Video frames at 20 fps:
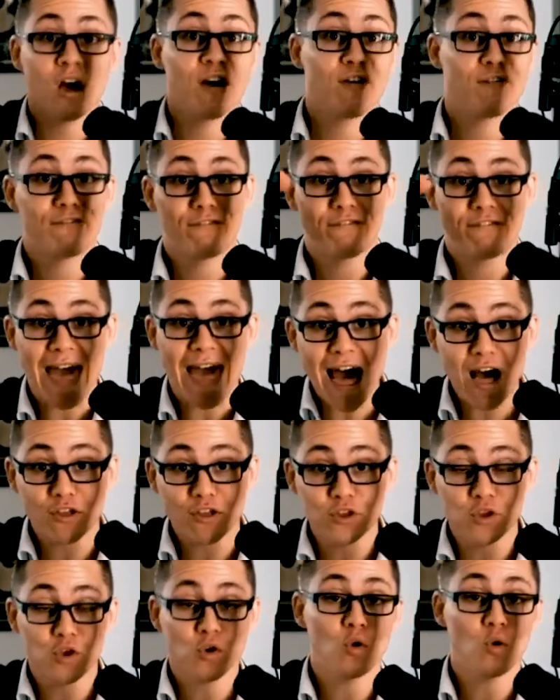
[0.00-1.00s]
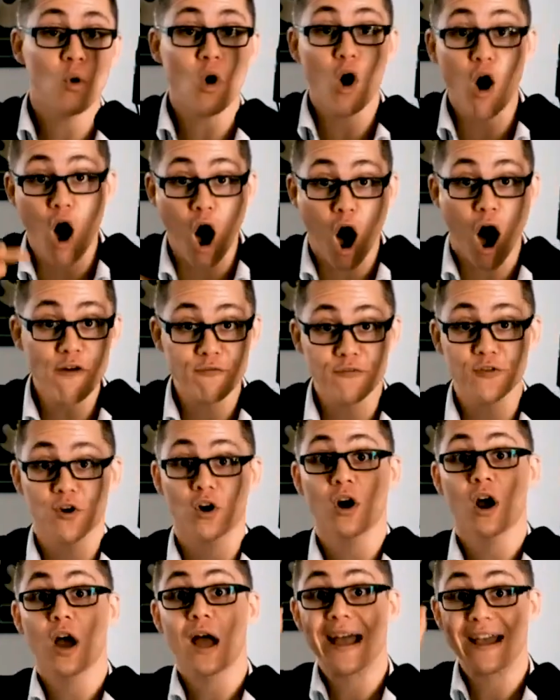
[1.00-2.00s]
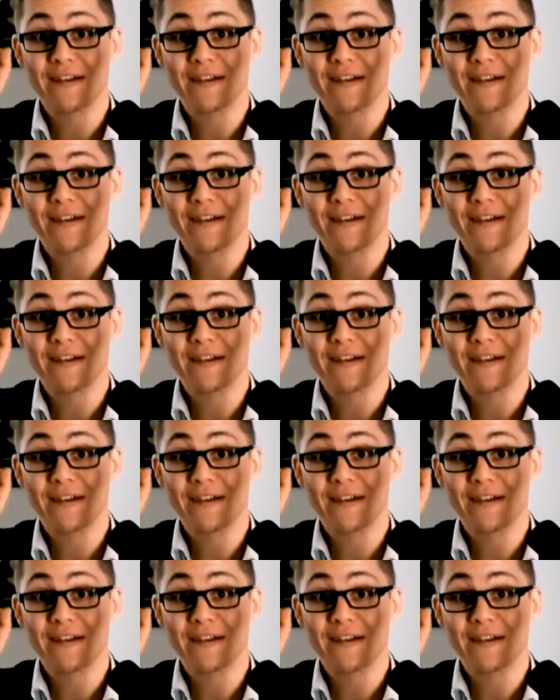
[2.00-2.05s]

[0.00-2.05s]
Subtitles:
value, offer,